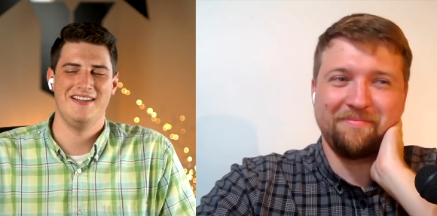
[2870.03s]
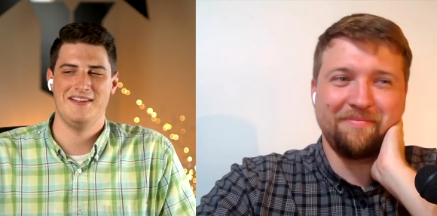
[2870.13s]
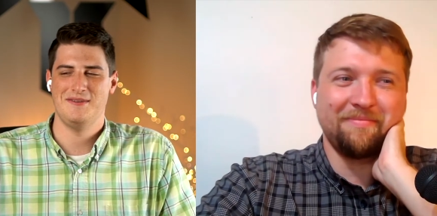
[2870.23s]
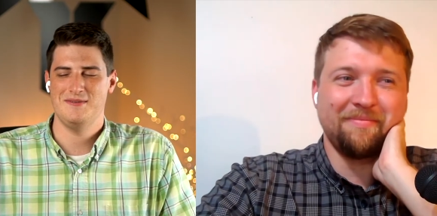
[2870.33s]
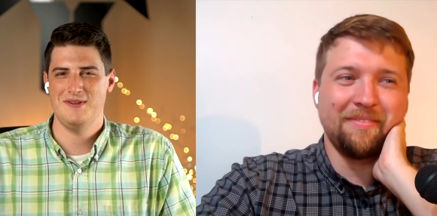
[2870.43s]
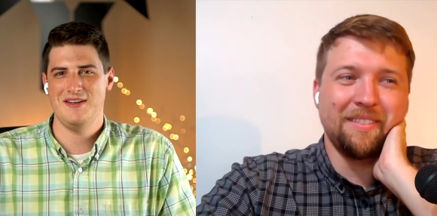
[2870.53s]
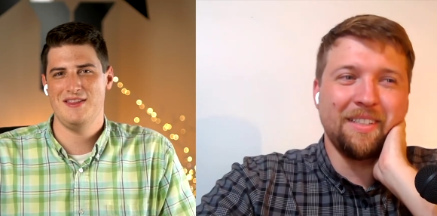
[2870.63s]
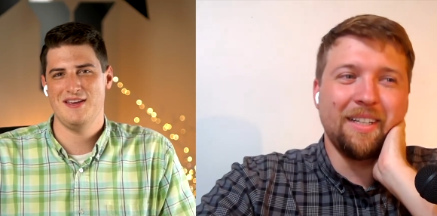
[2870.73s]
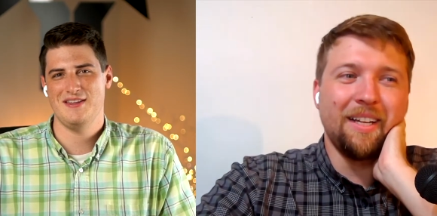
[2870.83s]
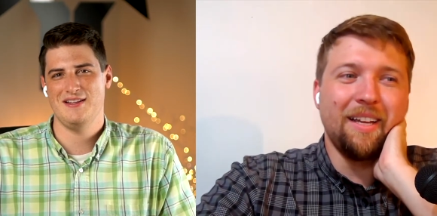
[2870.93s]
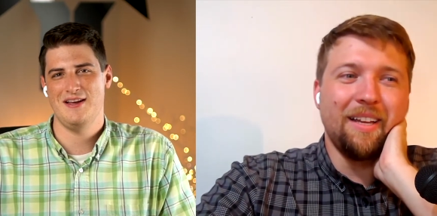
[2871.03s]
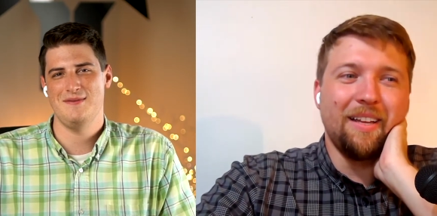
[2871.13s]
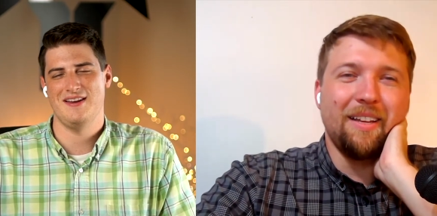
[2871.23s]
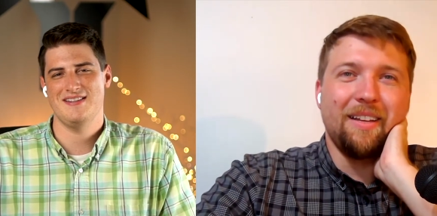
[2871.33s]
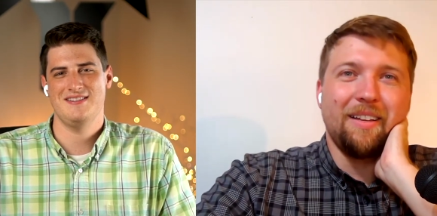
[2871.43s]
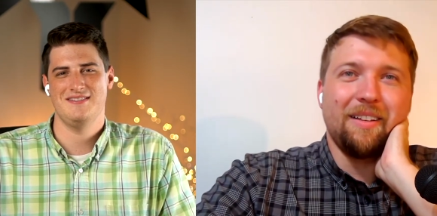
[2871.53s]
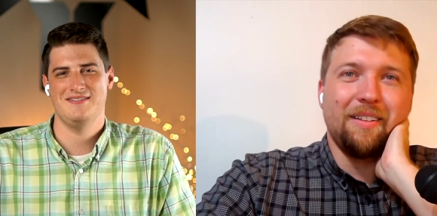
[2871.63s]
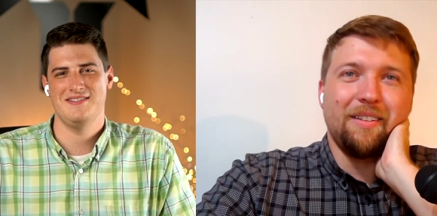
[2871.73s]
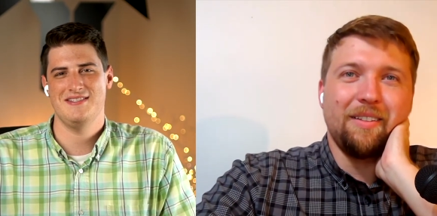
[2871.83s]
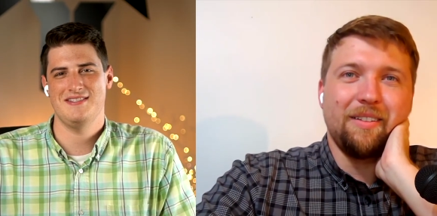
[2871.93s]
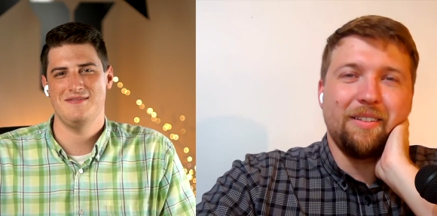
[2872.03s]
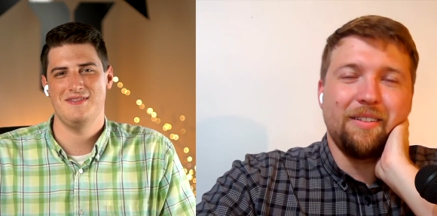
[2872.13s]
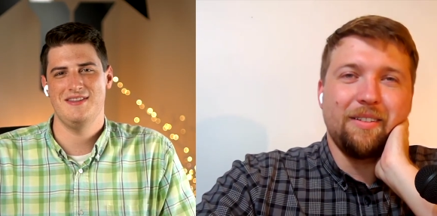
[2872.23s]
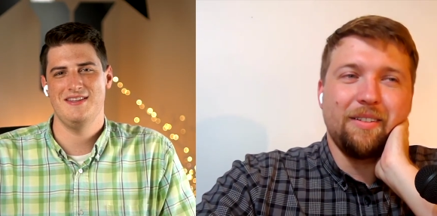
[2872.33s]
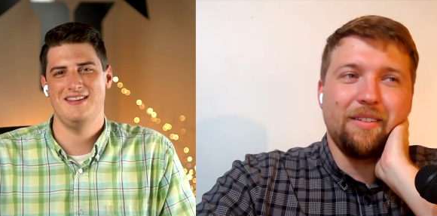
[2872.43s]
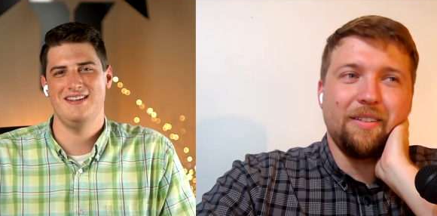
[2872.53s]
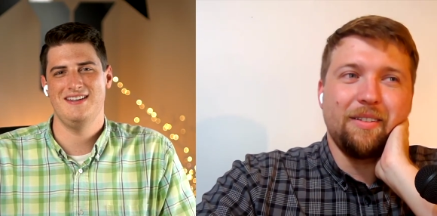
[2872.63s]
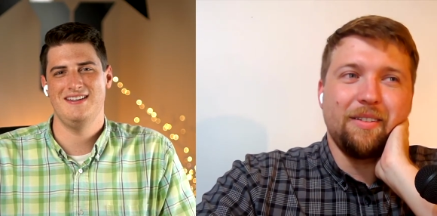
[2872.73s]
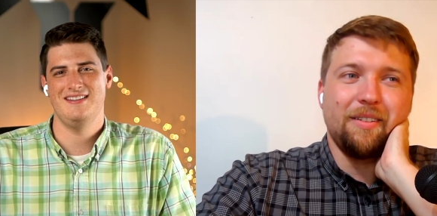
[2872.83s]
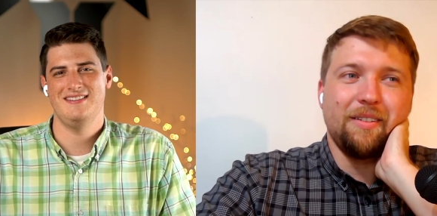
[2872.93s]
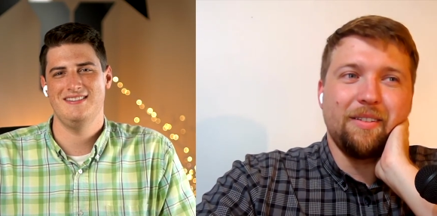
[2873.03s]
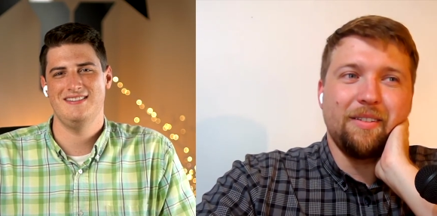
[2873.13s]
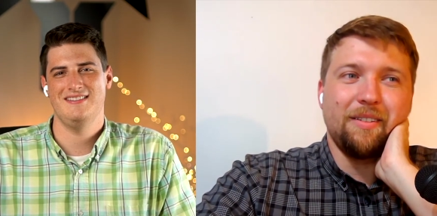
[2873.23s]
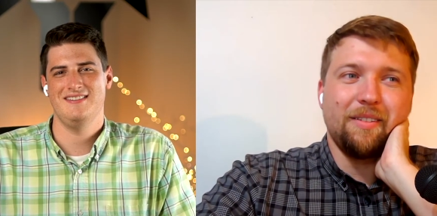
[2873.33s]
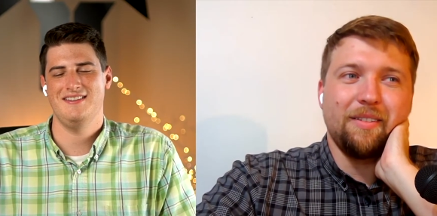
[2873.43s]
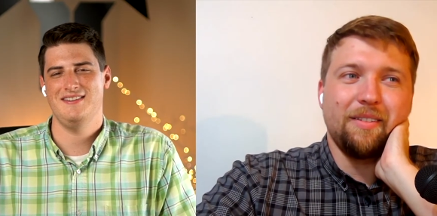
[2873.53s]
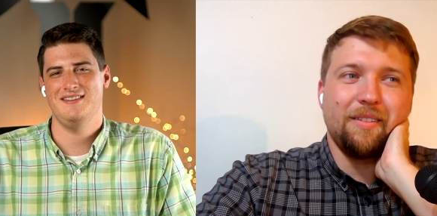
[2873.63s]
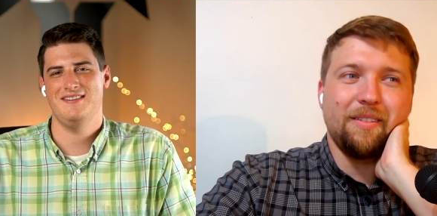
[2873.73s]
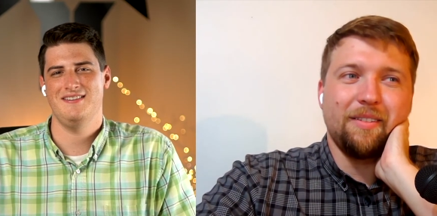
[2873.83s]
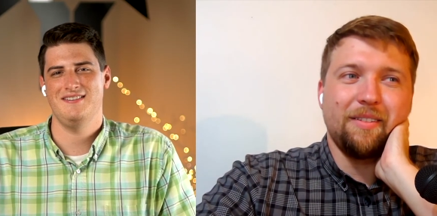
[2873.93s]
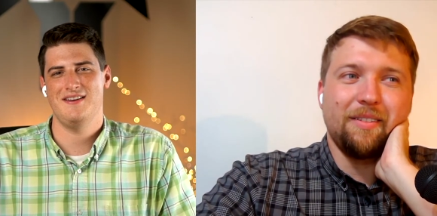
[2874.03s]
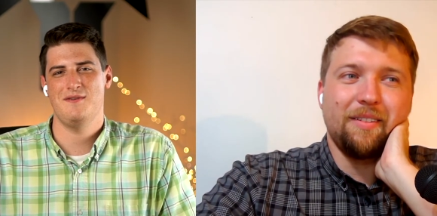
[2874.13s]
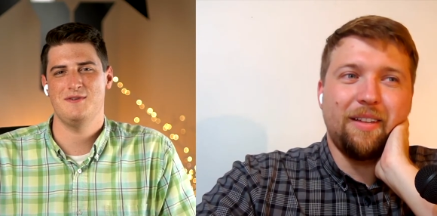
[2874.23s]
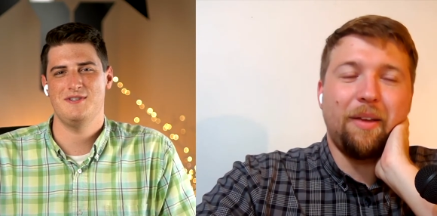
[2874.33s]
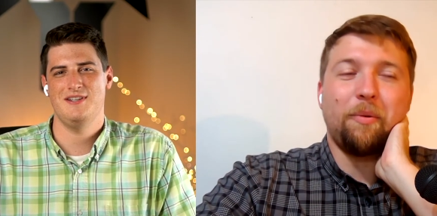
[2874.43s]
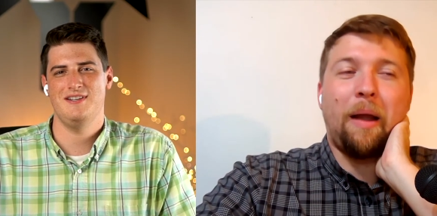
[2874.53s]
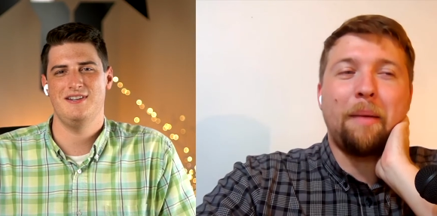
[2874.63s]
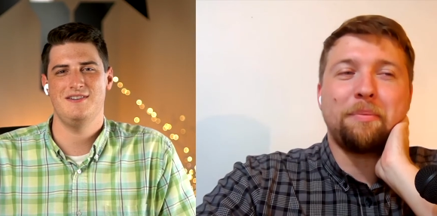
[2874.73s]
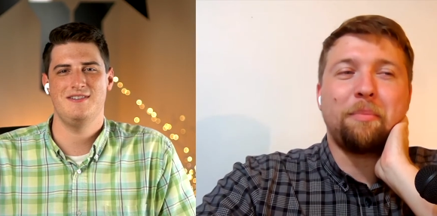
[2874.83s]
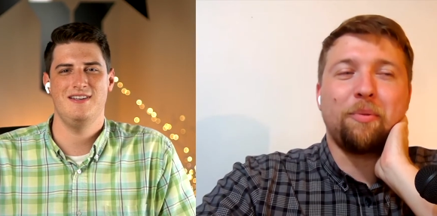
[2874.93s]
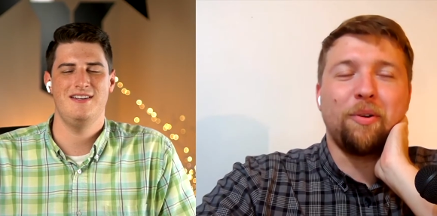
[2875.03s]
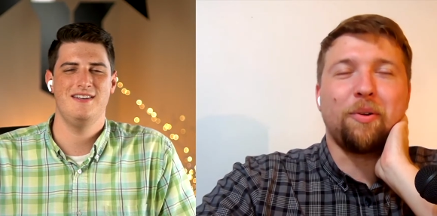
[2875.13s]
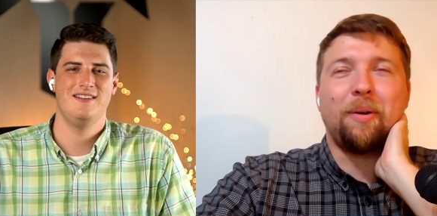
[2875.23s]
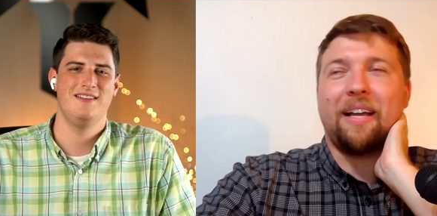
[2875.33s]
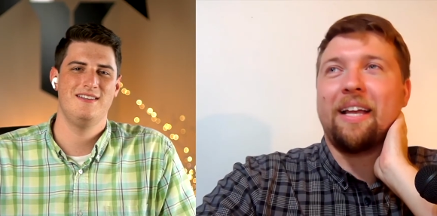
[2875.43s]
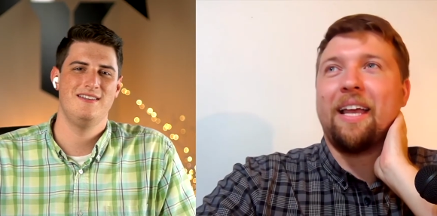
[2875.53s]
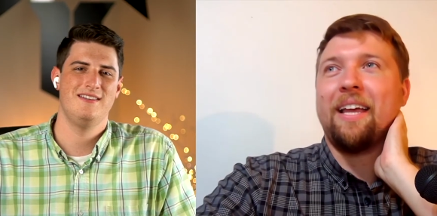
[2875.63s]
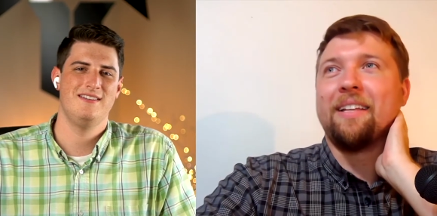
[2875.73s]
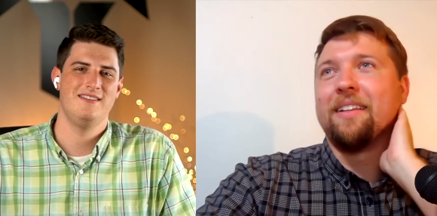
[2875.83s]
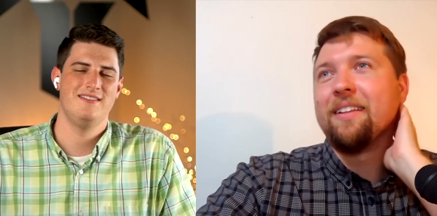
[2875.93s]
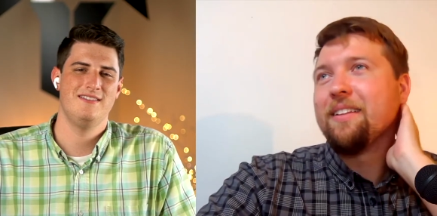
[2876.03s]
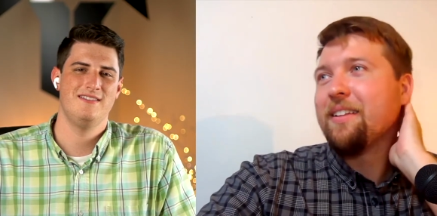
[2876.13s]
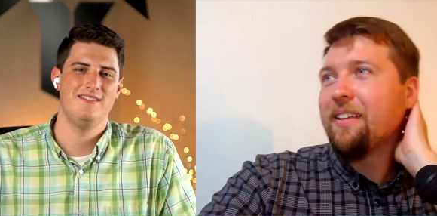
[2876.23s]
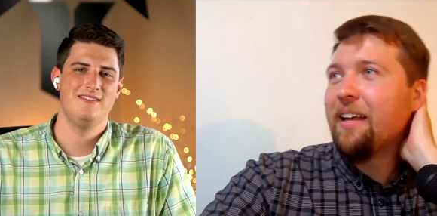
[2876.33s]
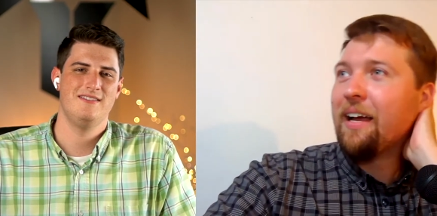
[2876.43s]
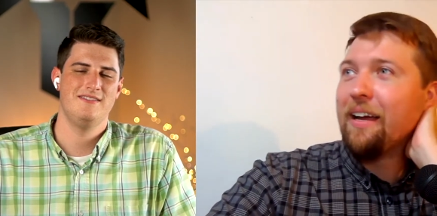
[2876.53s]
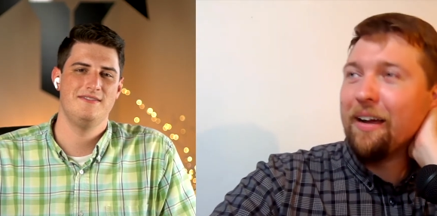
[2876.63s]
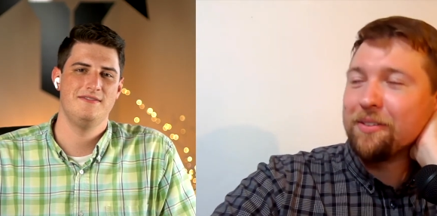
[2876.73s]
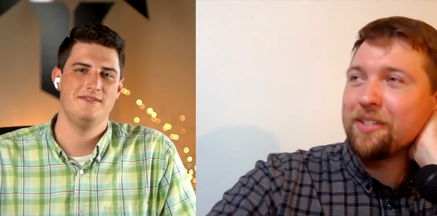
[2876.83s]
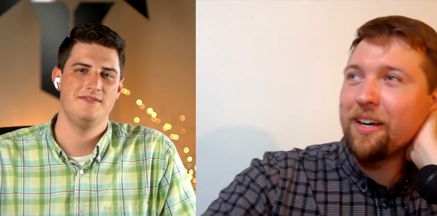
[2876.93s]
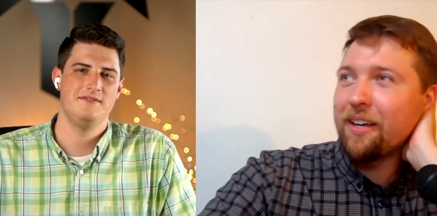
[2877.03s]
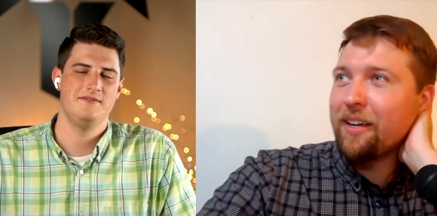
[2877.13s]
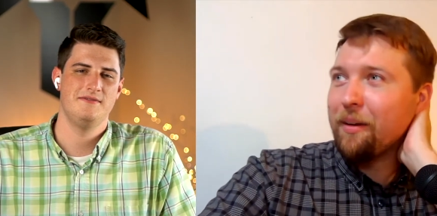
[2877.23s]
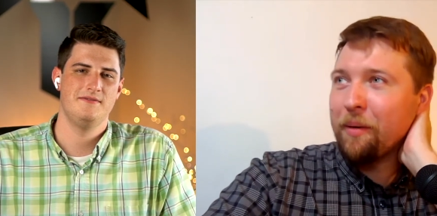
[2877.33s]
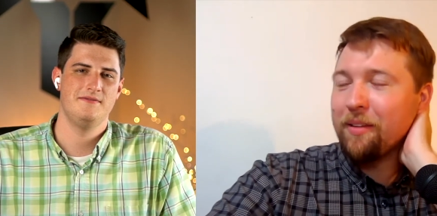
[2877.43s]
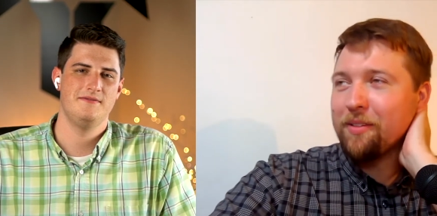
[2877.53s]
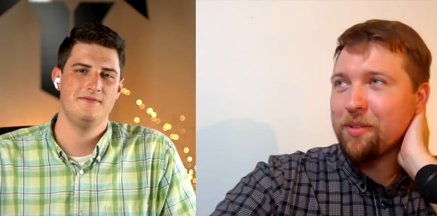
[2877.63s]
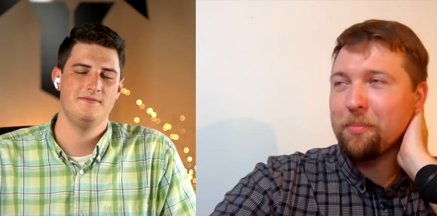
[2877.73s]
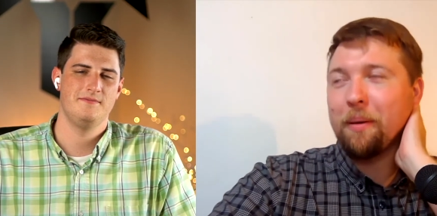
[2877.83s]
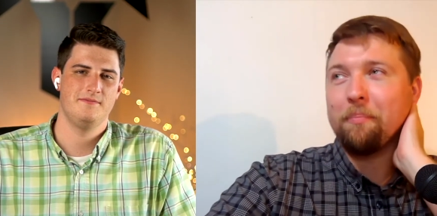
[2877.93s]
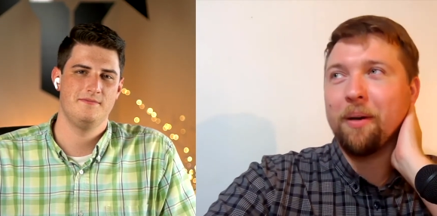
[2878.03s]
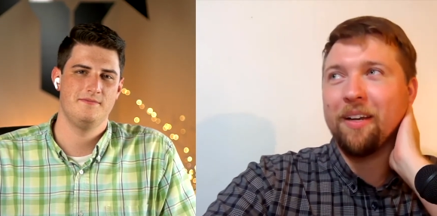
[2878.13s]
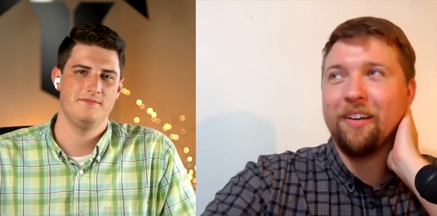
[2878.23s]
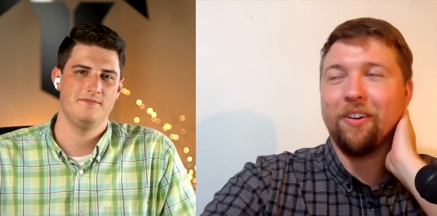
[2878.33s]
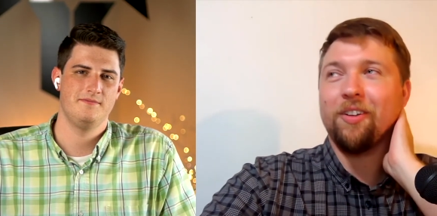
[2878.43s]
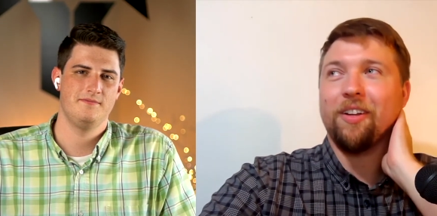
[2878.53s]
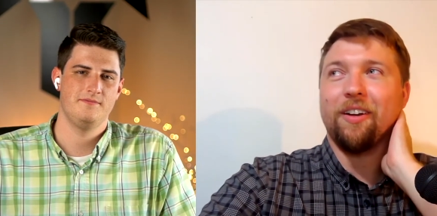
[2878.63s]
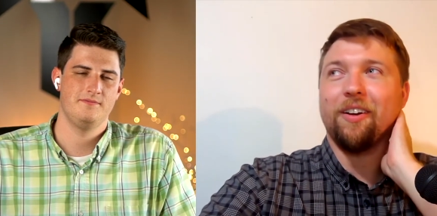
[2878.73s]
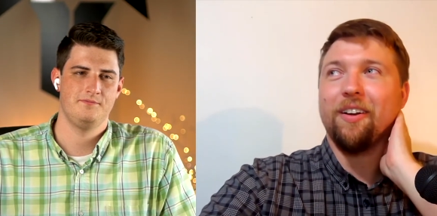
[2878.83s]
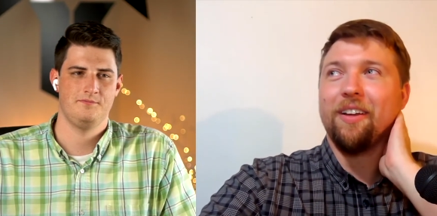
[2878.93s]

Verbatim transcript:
Speaker 1: uh, what did you think of the climax? Was it something that uh, overstated, understated? Real quick,
Speaker 2: again, uh, I was talking about this with my buddy earlier.